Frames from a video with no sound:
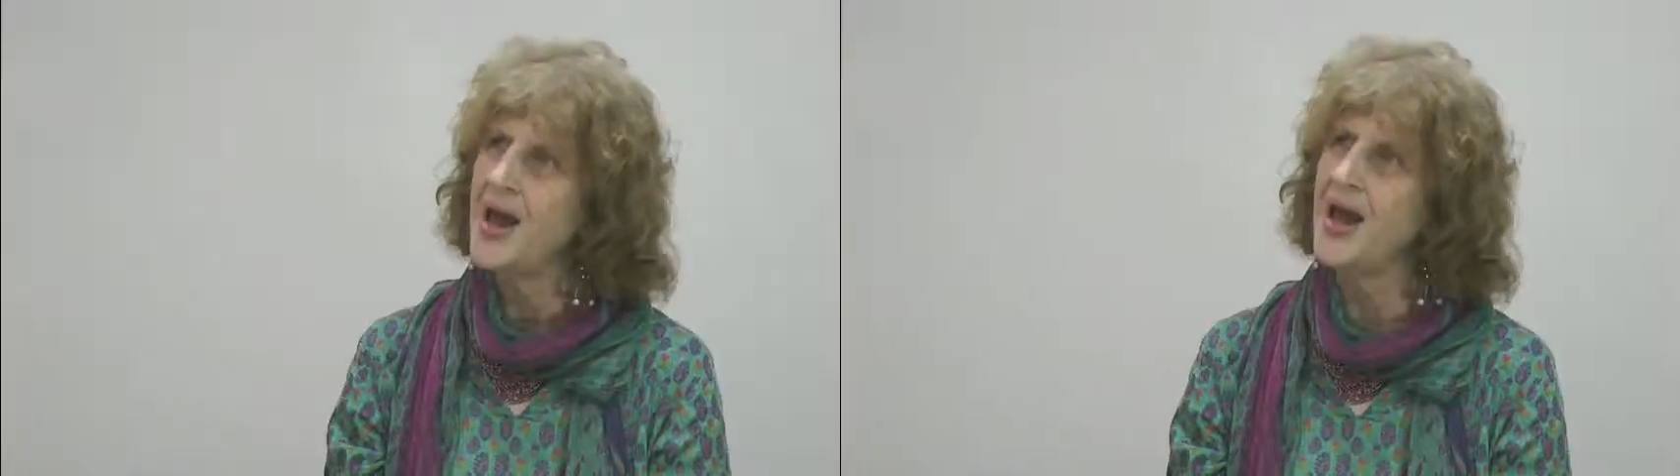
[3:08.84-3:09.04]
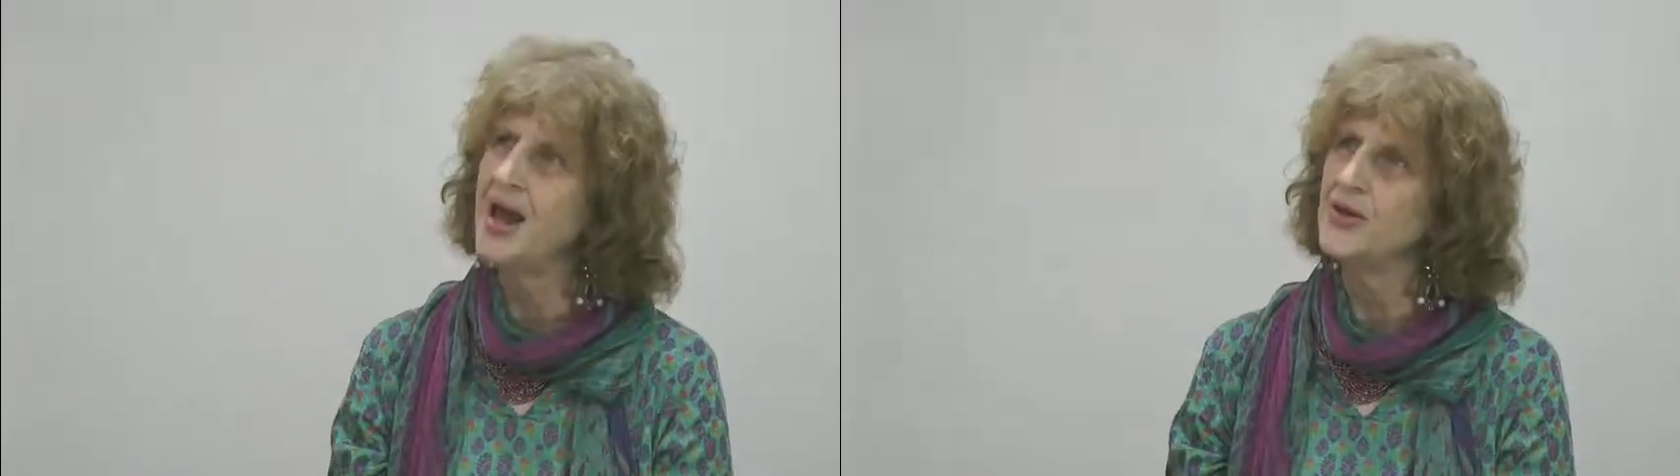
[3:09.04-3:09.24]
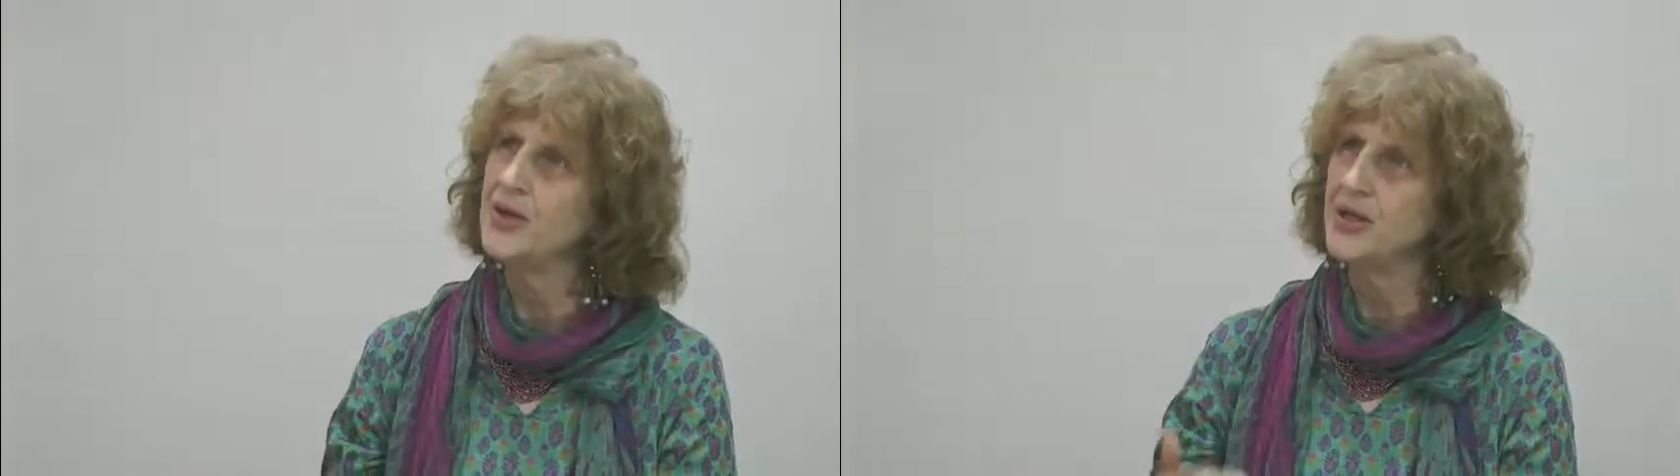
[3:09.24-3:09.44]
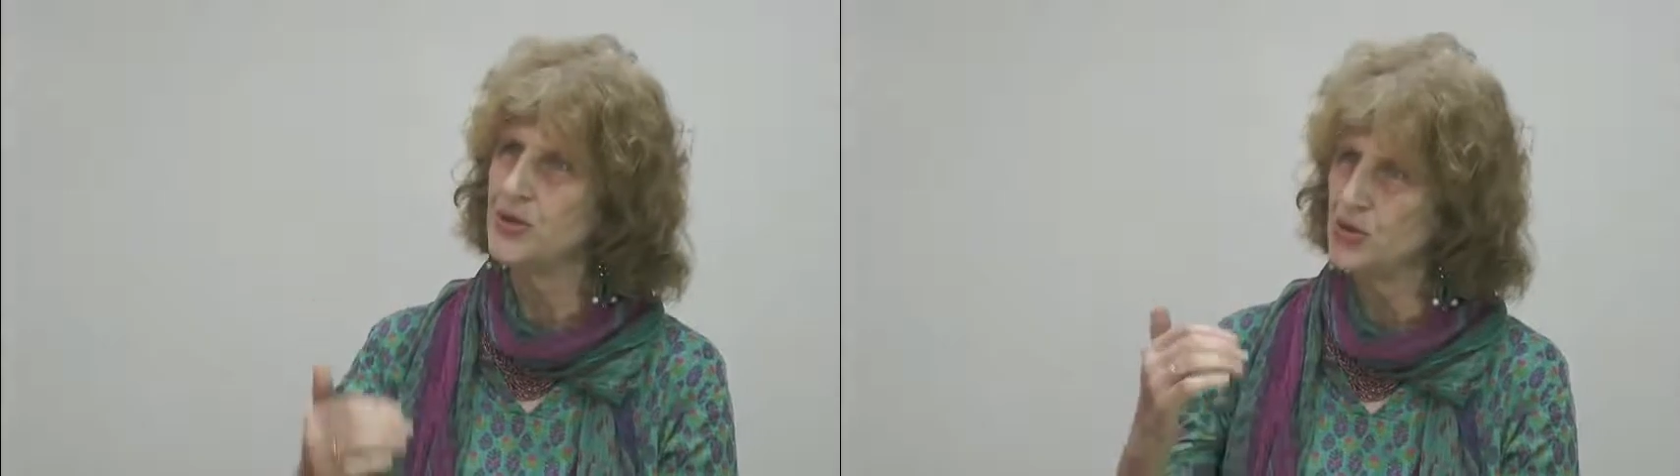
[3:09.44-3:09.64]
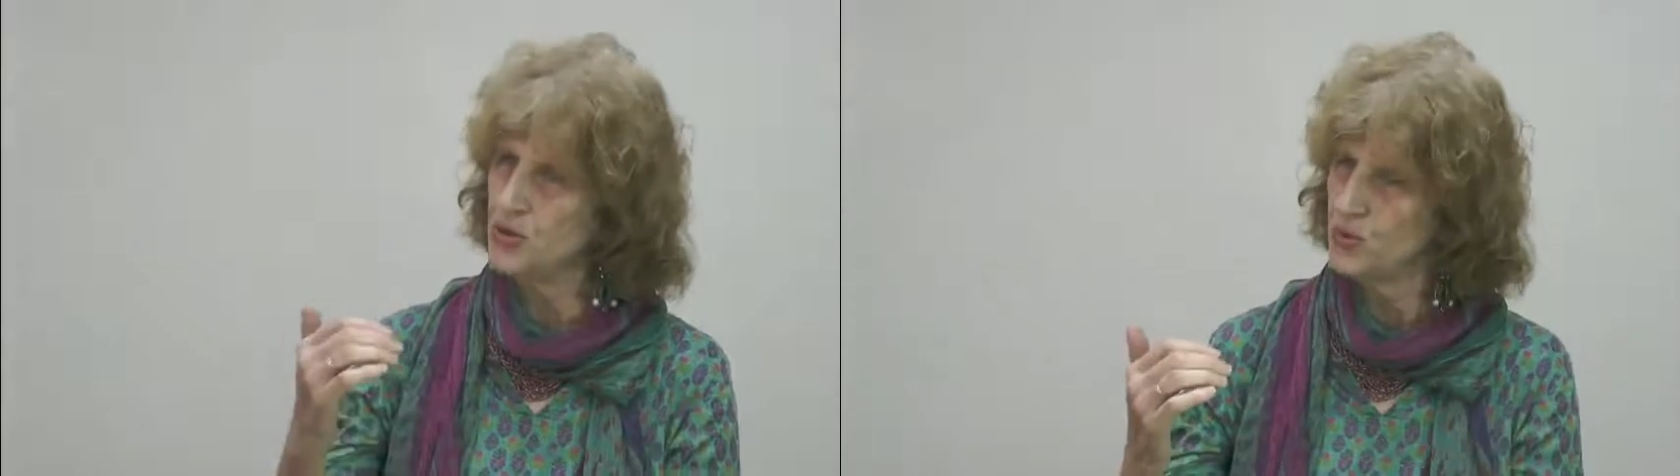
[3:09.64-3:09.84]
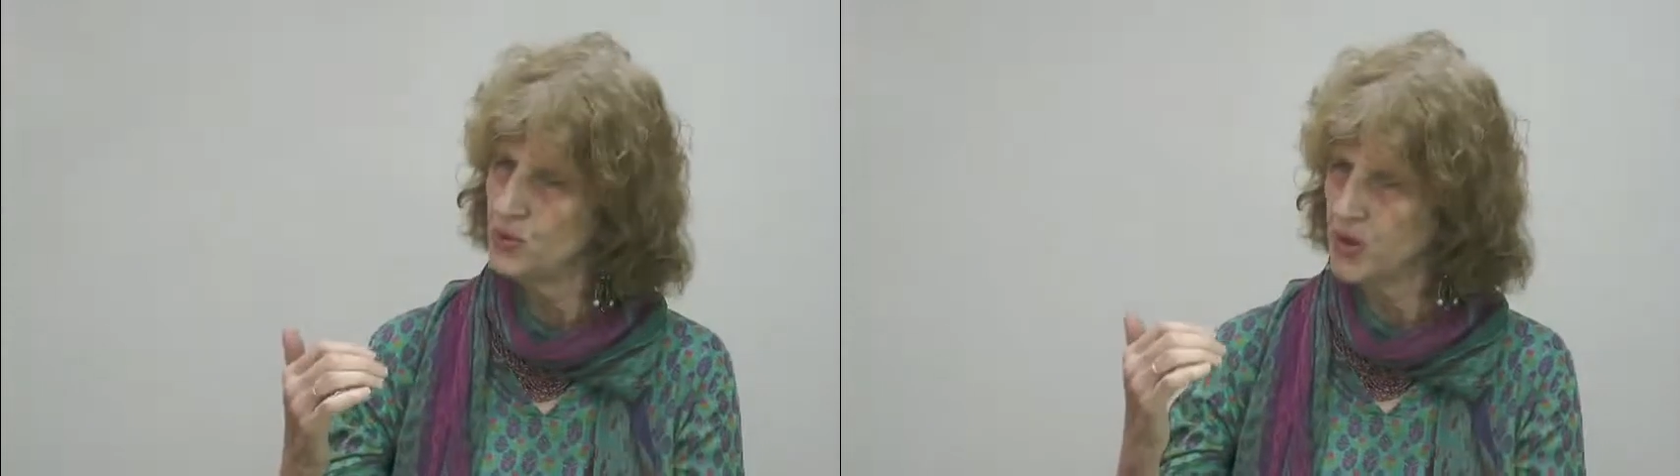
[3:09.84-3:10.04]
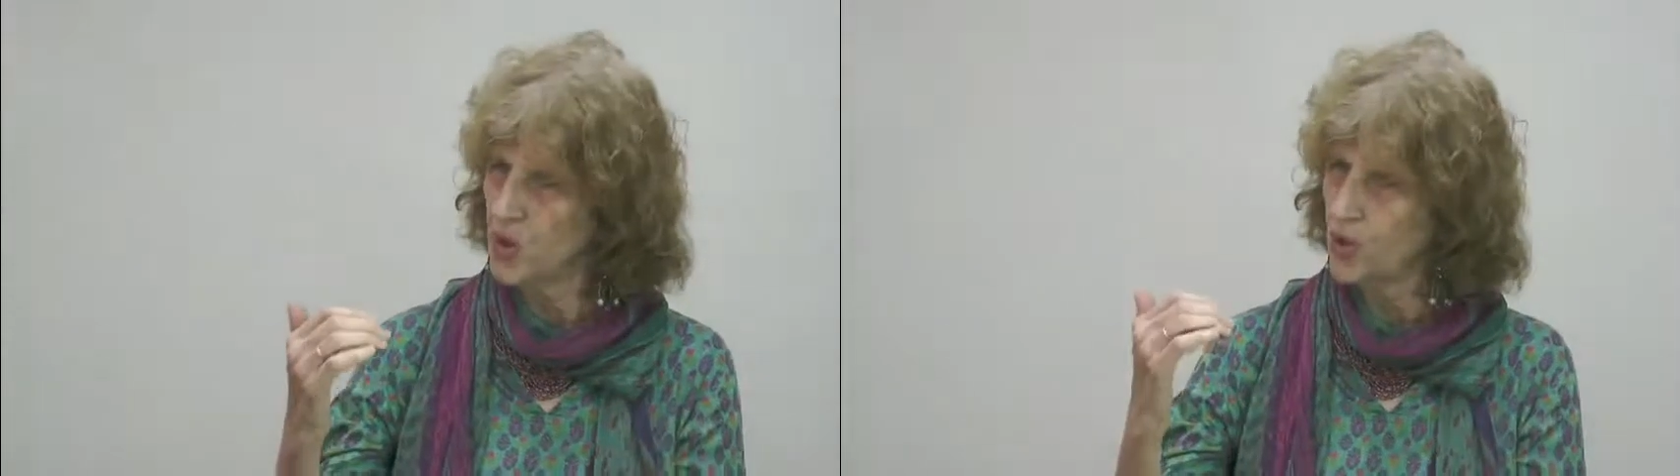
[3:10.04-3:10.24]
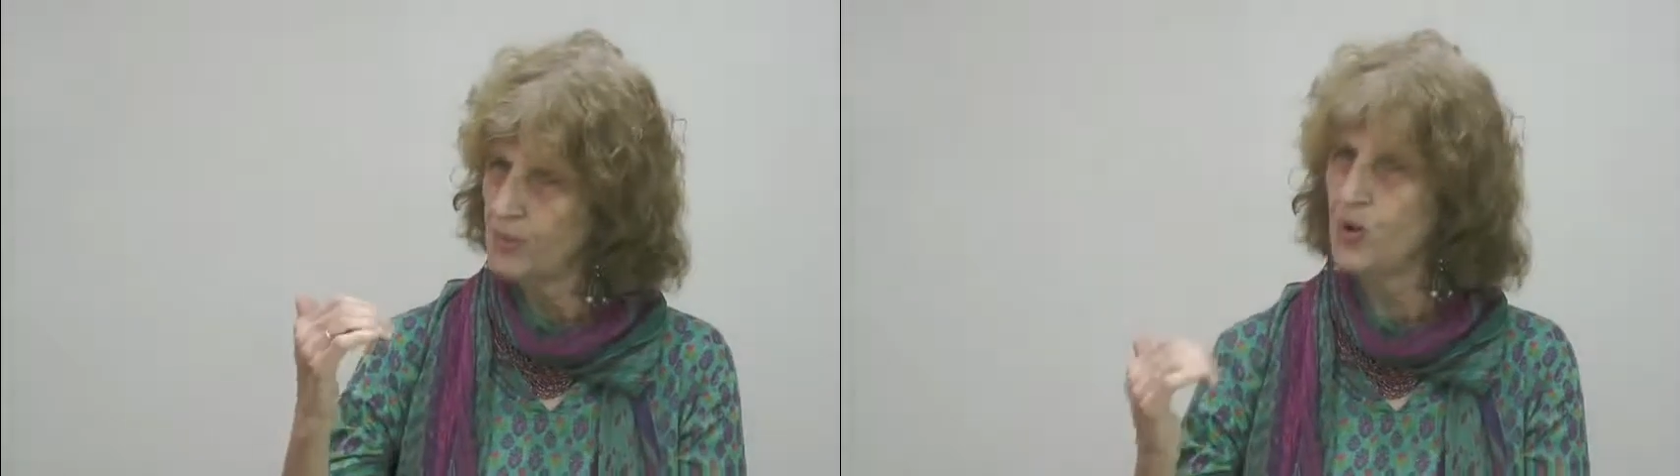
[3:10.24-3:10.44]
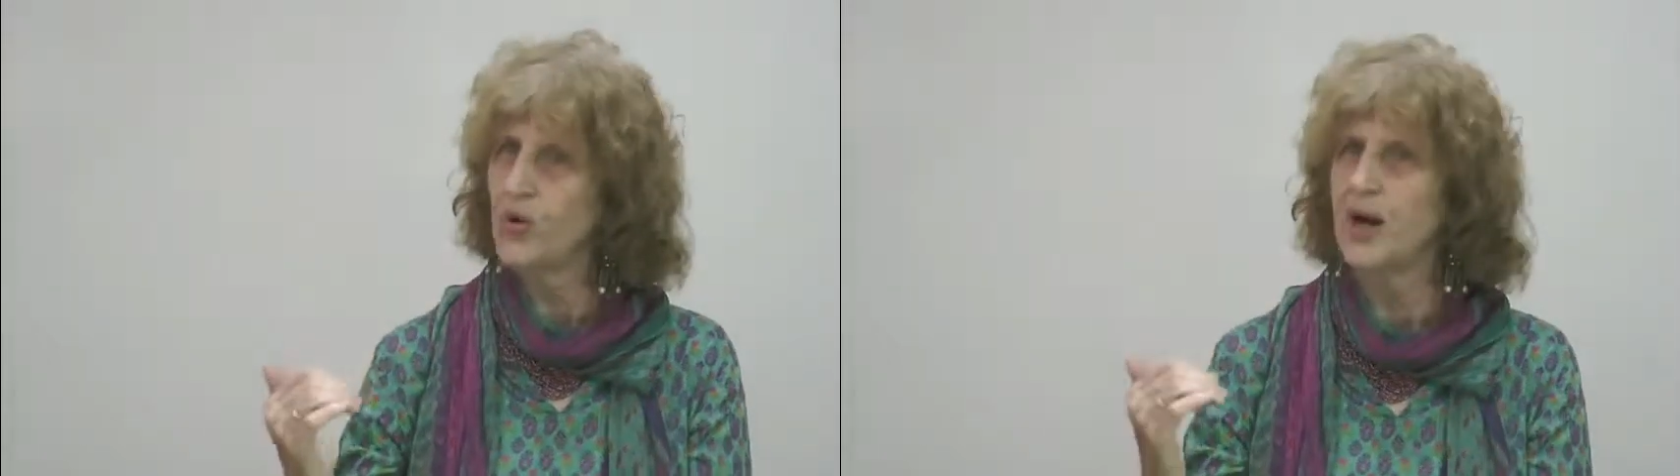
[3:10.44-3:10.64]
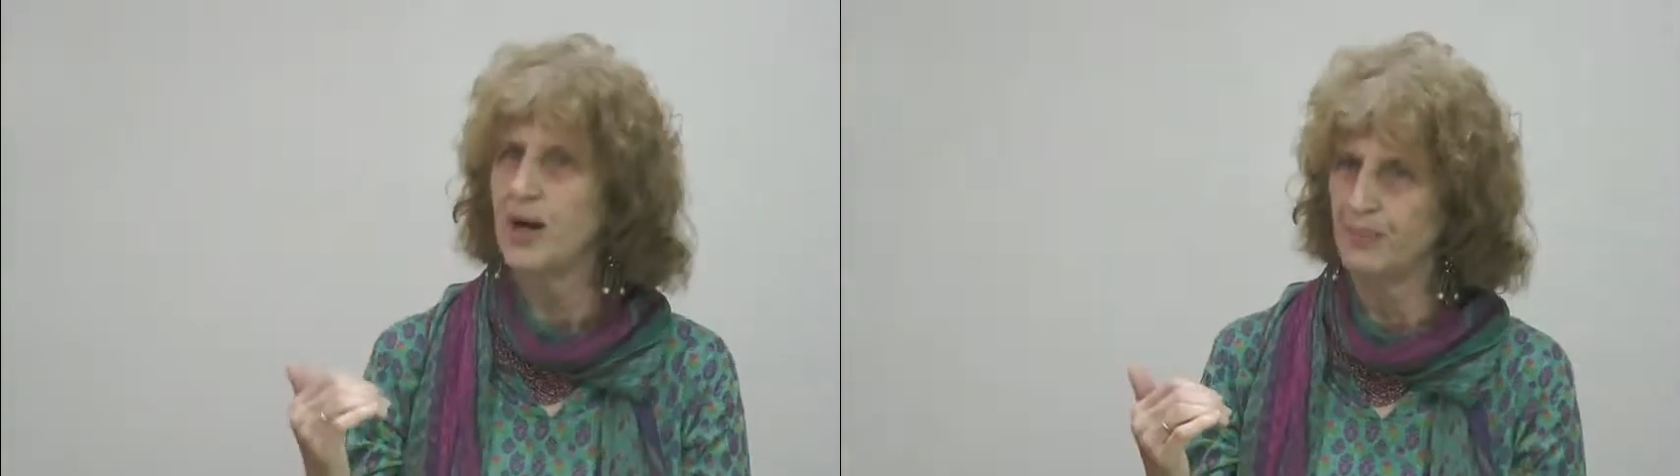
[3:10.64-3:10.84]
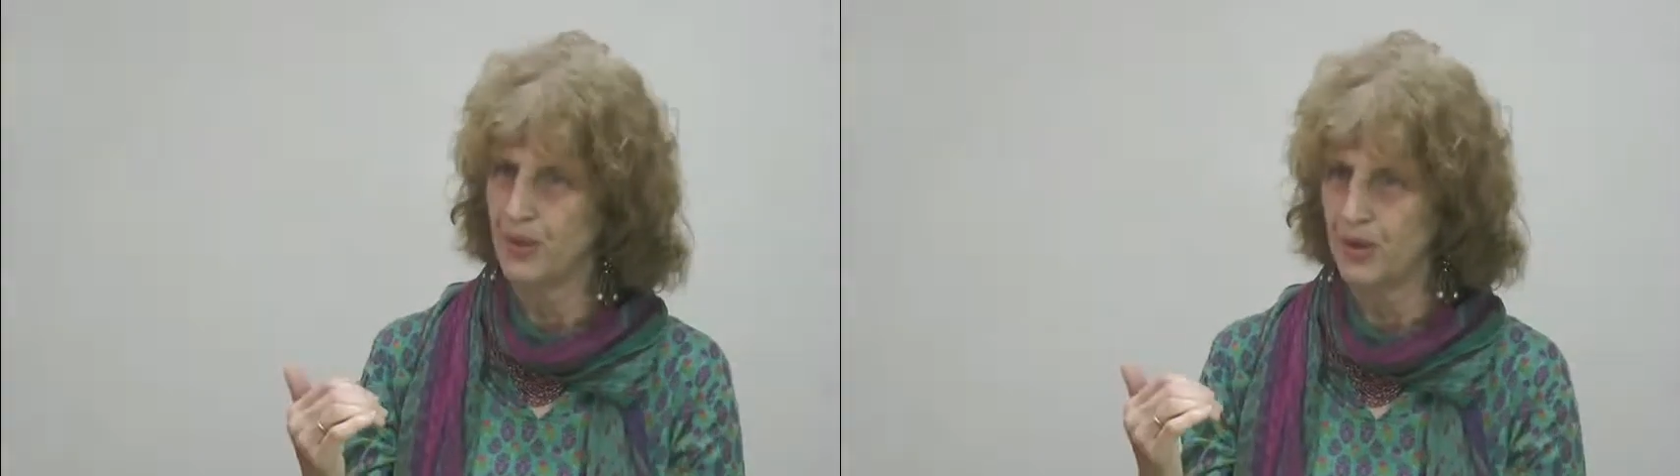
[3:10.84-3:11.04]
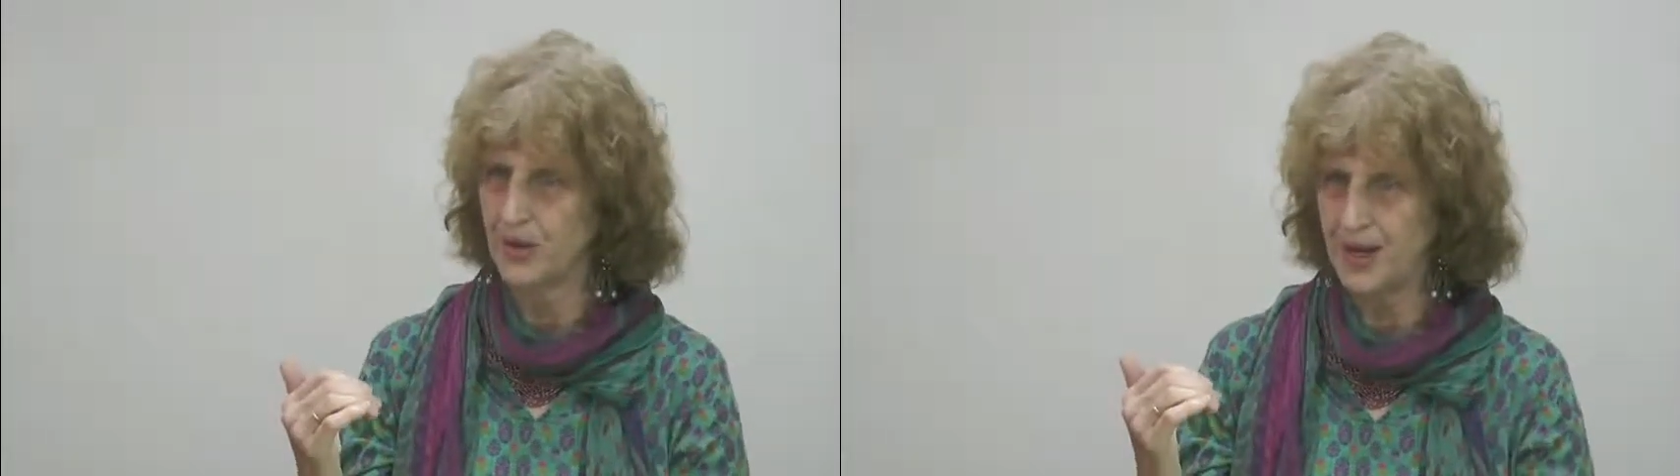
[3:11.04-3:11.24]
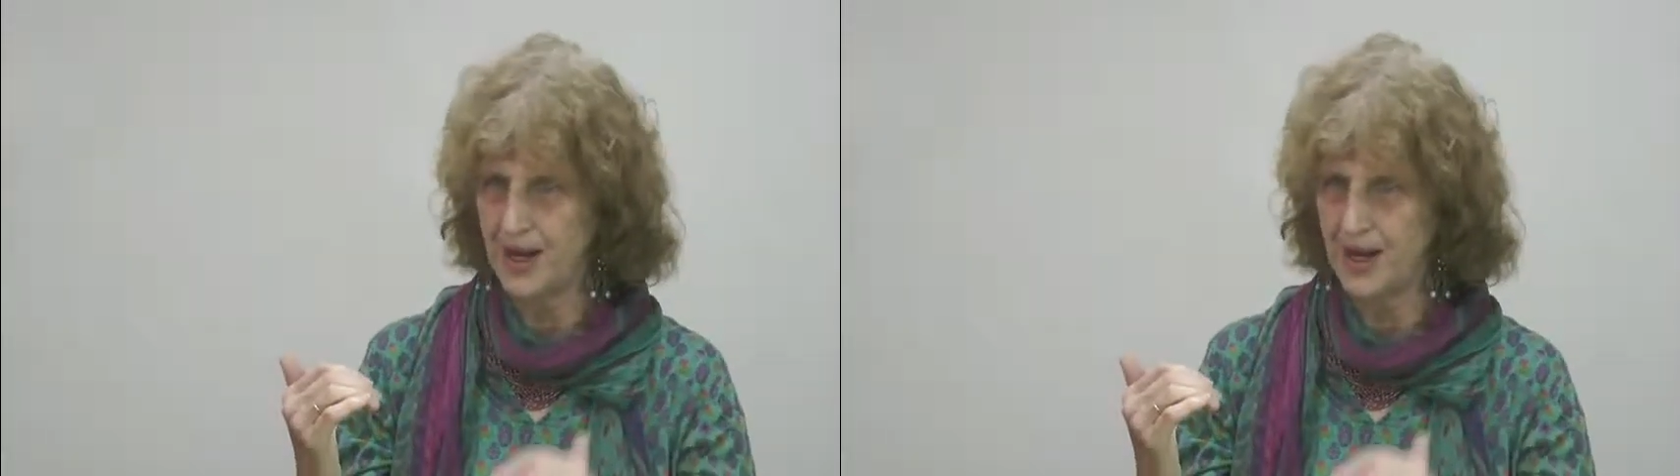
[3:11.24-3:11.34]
and you go more humble